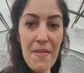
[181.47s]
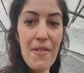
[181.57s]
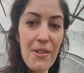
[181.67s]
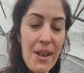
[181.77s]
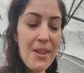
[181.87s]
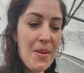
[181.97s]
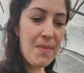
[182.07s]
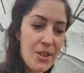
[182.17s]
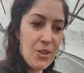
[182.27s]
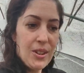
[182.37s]
I feel like the
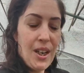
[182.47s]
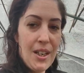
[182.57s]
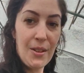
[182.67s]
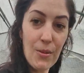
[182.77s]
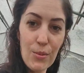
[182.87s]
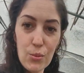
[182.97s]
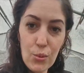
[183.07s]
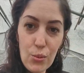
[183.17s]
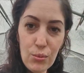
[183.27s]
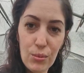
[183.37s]
mint just kind of,
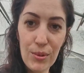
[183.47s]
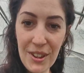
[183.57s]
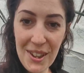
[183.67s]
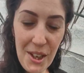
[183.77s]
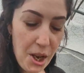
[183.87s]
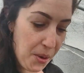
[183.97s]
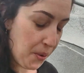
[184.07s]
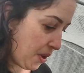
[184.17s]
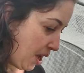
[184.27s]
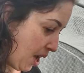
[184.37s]
you know,
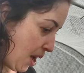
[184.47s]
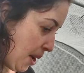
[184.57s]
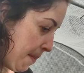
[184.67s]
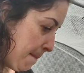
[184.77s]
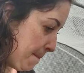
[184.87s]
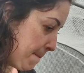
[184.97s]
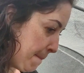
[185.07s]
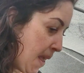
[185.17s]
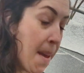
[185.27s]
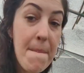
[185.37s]
um,
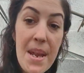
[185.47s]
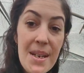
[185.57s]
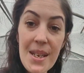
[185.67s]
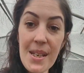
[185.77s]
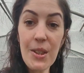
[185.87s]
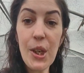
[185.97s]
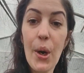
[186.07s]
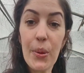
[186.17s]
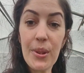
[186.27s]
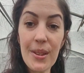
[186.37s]
mint tea and
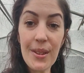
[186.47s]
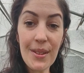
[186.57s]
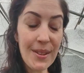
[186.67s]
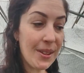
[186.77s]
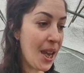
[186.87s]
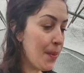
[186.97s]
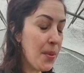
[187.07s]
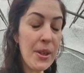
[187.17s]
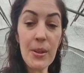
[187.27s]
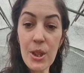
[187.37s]
toast,
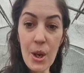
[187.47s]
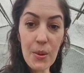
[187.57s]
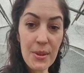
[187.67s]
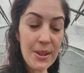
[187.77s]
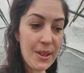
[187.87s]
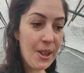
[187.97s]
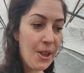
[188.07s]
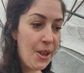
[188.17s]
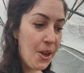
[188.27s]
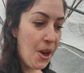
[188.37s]
chamomile and toast,
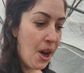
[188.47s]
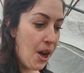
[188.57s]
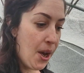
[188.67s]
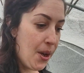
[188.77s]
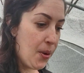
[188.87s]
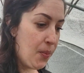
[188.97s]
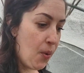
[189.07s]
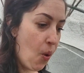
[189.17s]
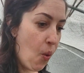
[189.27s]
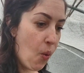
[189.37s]
um,
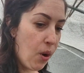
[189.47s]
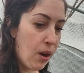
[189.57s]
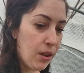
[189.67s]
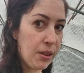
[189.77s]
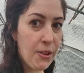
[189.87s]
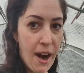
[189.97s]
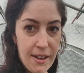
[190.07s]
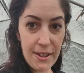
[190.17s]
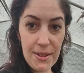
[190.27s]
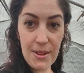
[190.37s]
or
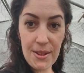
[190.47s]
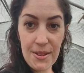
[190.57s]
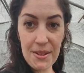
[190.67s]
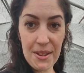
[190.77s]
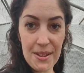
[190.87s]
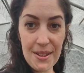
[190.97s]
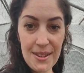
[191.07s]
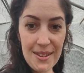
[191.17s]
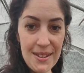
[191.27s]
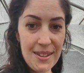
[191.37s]
crackers
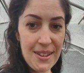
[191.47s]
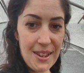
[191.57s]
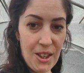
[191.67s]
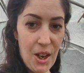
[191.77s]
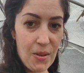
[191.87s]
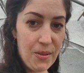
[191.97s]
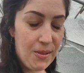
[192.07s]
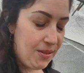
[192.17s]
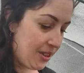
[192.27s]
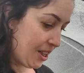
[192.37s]
because you know
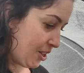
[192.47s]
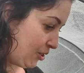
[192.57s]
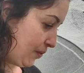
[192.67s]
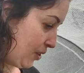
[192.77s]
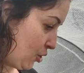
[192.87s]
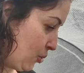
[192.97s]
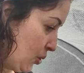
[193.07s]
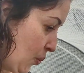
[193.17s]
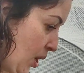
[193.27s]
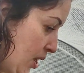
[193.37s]
digestive
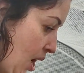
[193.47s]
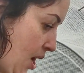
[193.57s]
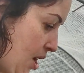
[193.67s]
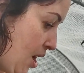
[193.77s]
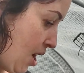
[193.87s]
issues and whatnot.